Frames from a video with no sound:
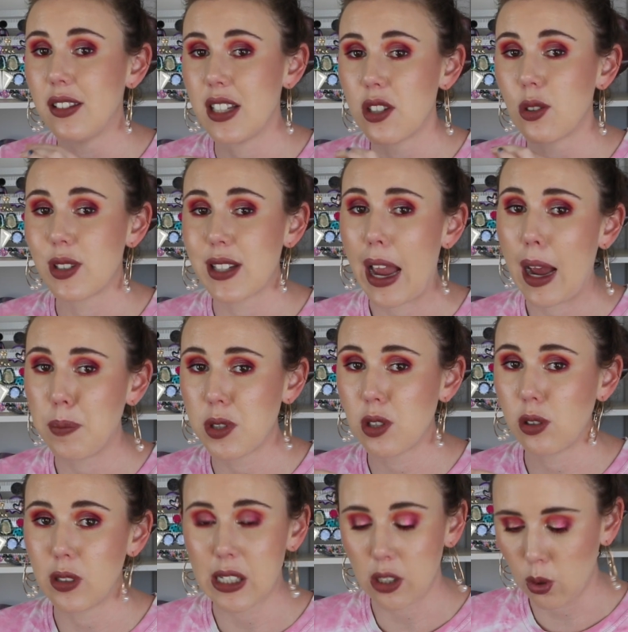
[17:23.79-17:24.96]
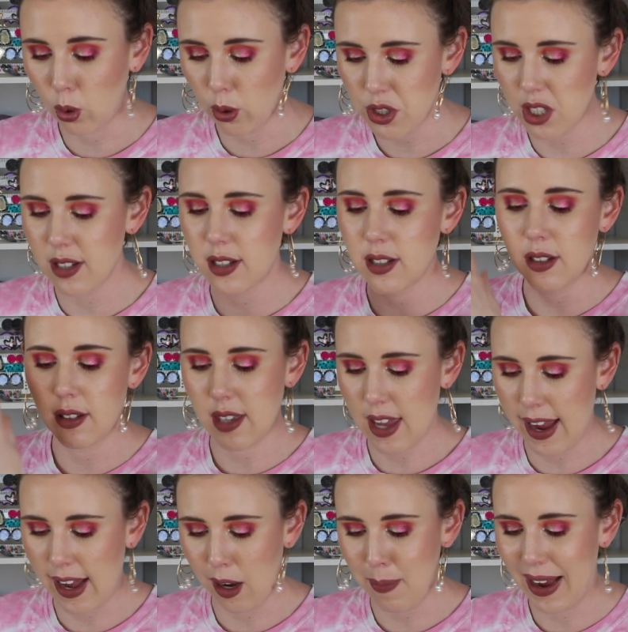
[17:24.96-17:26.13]
This looks absolutely gorgeous, the
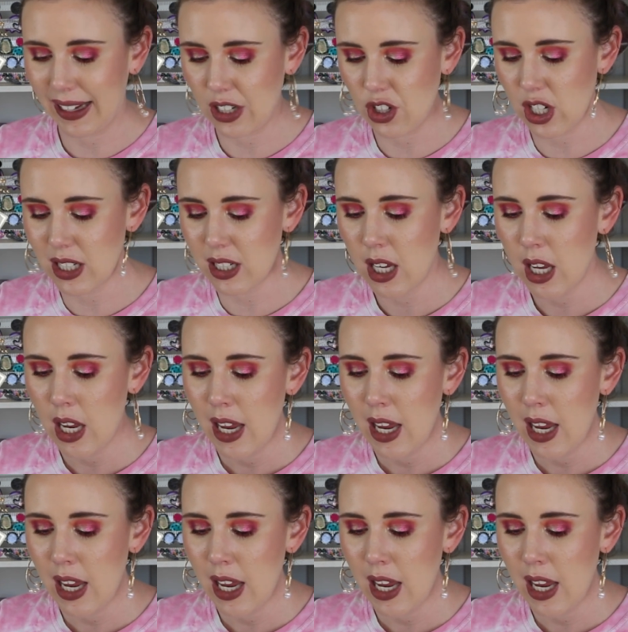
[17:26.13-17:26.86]
outer packaging.